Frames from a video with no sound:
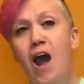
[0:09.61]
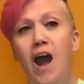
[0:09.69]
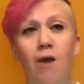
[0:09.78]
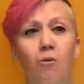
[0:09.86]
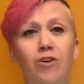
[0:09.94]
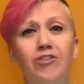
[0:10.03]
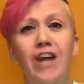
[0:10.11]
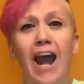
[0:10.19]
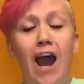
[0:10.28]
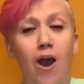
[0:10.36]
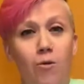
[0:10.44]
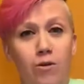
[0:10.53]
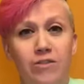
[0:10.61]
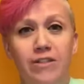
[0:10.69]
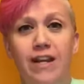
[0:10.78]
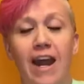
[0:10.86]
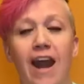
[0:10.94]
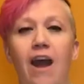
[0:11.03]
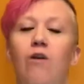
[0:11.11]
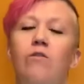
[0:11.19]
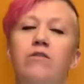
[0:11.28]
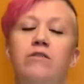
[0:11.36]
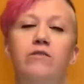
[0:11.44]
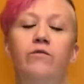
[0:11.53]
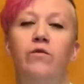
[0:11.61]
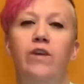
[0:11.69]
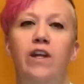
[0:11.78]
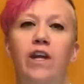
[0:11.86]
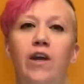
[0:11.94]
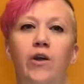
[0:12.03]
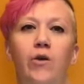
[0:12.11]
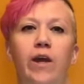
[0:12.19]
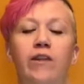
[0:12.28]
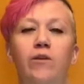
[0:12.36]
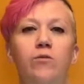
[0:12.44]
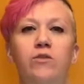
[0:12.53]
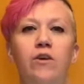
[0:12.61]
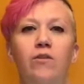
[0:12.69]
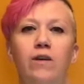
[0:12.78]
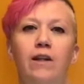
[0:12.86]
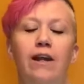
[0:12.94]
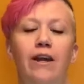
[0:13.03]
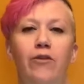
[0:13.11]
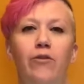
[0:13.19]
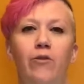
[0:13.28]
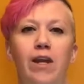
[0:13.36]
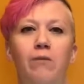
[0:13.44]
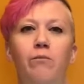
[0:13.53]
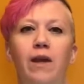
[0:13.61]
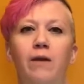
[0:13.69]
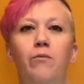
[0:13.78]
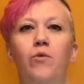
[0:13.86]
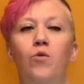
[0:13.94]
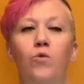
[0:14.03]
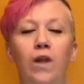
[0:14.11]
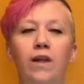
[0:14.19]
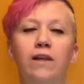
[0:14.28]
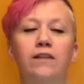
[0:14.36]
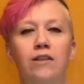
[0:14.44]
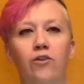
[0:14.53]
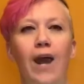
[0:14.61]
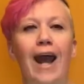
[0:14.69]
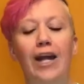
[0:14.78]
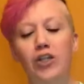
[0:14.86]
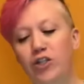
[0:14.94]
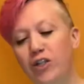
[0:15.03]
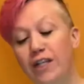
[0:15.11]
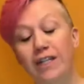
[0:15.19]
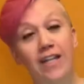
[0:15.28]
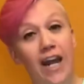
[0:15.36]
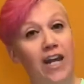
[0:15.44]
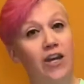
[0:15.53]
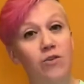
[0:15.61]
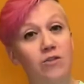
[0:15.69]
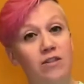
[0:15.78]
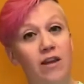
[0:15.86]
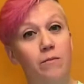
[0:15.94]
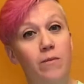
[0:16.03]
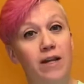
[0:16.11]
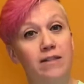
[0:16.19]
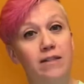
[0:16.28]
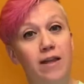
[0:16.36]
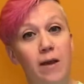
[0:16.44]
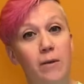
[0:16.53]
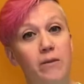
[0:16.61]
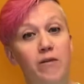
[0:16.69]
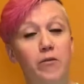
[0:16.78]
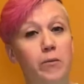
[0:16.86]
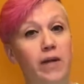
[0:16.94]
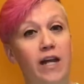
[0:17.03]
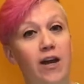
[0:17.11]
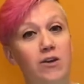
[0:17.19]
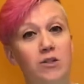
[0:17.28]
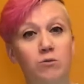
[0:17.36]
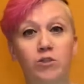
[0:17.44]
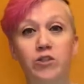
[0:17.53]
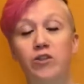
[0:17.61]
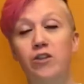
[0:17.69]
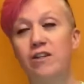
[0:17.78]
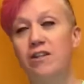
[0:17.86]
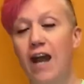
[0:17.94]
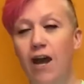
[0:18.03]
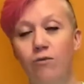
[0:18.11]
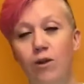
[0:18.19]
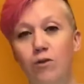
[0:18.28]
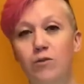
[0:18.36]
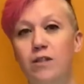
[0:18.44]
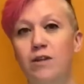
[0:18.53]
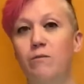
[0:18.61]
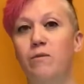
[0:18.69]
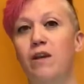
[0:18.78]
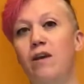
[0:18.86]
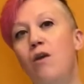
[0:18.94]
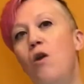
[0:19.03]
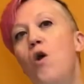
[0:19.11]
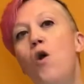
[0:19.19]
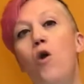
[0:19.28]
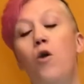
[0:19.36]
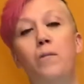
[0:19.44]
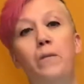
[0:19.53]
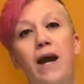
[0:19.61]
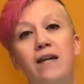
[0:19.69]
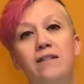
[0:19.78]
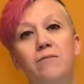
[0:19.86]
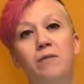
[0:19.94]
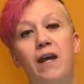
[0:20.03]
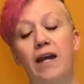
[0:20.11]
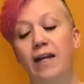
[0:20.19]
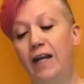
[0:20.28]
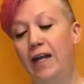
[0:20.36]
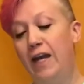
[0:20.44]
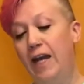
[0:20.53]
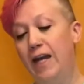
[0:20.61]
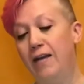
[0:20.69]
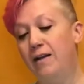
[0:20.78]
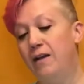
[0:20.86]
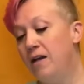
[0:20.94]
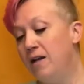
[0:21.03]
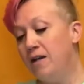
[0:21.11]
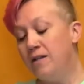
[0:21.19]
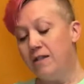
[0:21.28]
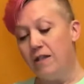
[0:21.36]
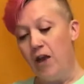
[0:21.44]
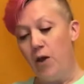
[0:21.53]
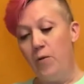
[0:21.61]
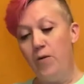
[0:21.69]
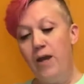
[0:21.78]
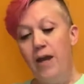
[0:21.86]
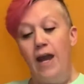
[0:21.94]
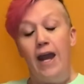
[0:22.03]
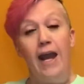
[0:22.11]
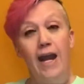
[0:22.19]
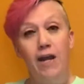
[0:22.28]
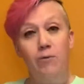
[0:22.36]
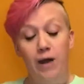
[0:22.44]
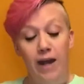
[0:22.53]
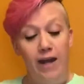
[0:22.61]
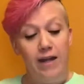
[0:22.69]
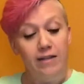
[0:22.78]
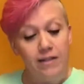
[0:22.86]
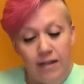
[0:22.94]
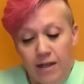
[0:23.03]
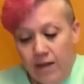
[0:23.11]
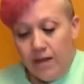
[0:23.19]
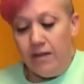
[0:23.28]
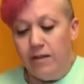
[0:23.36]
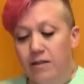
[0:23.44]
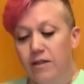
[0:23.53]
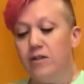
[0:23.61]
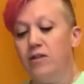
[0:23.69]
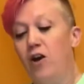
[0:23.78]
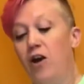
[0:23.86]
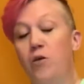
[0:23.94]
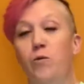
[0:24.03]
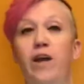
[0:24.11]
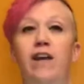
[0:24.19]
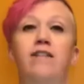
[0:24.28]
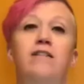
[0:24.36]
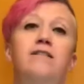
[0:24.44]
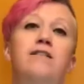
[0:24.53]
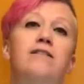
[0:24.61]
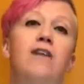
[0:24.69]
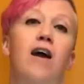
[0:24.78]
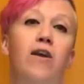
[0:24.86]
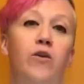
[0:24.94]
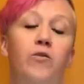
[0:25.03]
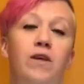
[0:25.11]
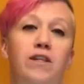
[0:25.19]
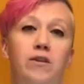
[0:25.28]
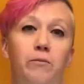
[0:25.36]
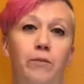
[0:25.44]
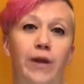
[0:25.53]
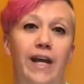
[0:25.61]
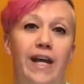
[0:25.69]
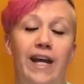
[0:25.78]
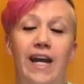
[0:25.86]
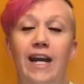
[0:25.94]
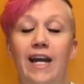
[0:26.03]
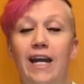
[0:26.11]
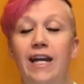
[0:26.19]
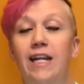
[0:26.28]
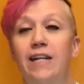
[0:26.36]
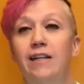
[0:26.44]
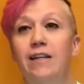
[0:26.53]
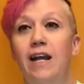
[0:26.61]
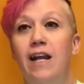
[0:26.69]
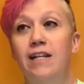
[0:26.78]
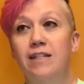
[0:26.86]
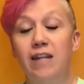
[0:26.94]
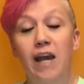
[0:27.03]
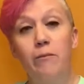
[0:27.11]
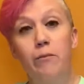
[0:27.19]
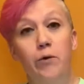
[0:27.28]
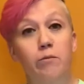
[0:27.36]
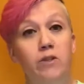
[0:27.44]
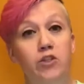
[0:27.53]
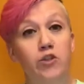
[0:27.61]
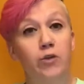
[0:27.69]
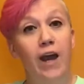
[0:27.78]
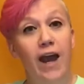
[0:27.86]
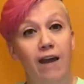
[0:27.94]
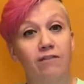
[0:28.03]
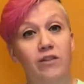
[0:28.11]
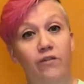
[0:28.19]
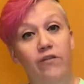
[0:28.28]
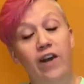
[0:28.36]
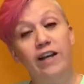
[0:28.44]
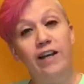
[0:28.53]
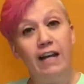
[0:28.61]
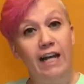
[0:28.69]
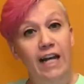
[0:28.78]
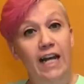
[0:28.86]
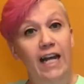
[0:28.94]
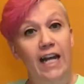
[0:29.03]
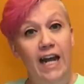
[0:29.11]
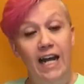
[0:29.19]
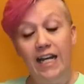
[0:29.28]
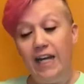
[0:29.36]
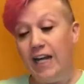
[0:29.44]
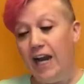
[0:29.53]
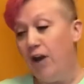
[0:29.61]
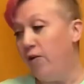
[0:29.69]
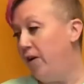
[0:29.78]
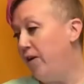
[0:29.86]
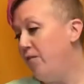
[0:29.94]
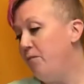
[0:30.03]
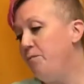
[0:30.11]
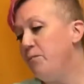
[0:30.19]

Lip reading: I watched hours and hours of video and there was only like 3 people willing to actually take you step by step. Everybody else wanted you to download something or buy some kind of kit. So, anyways, to start with, this is not going to be an escape room that you have to find a key and get out of.